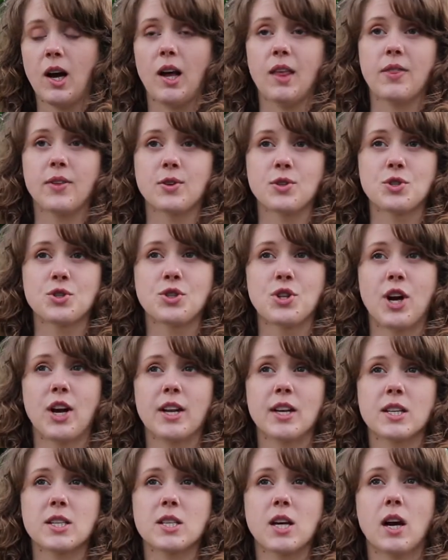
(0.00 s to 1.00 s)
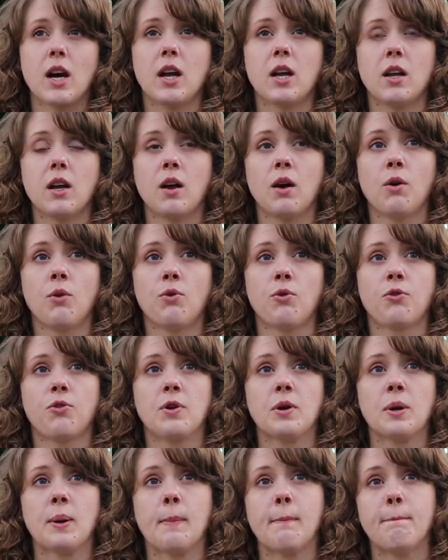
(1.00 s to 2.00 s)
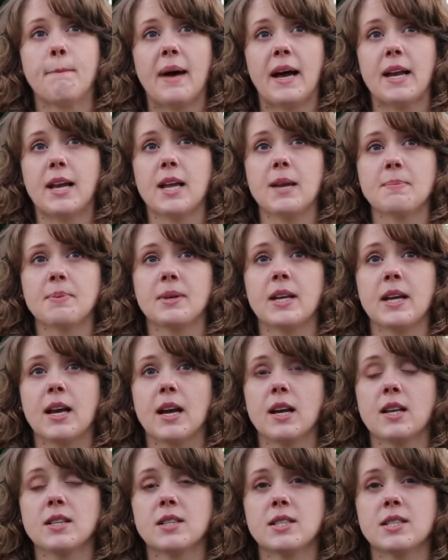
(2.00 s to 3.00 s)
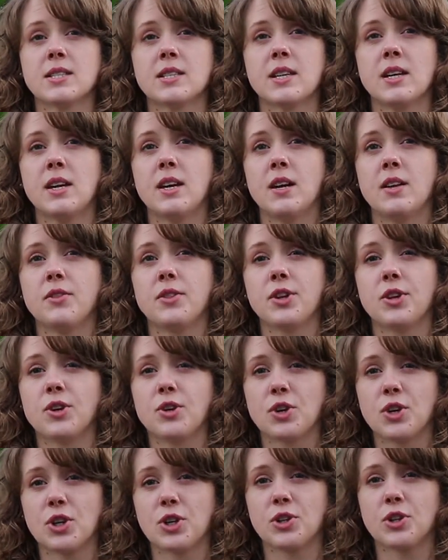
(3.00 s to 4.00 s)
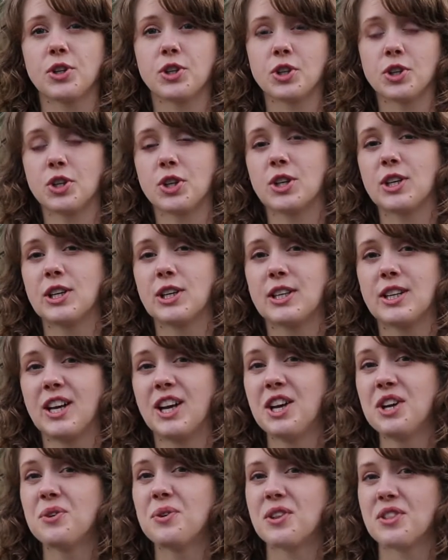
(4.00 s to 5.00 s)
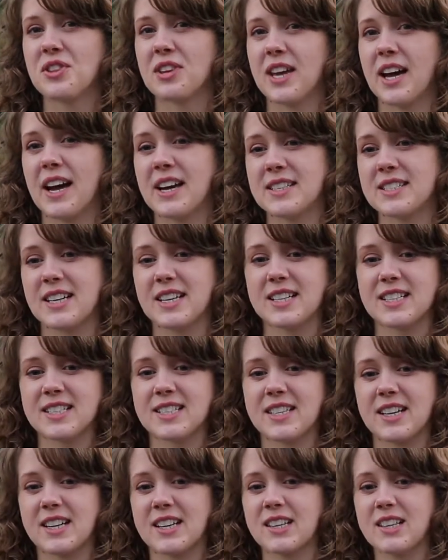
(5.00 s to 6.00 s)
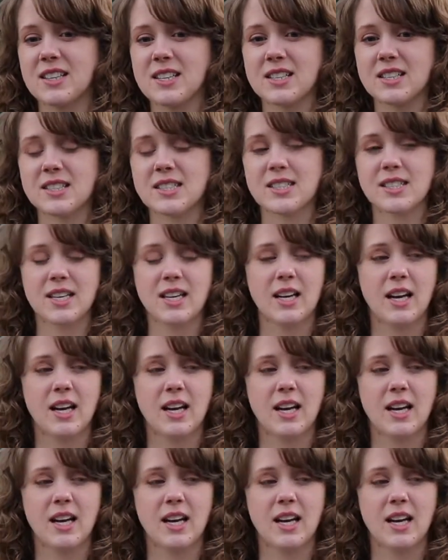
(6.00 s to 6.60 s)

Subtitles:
there's not a ton of bedding plants that are gonna look good with cacti and succulents.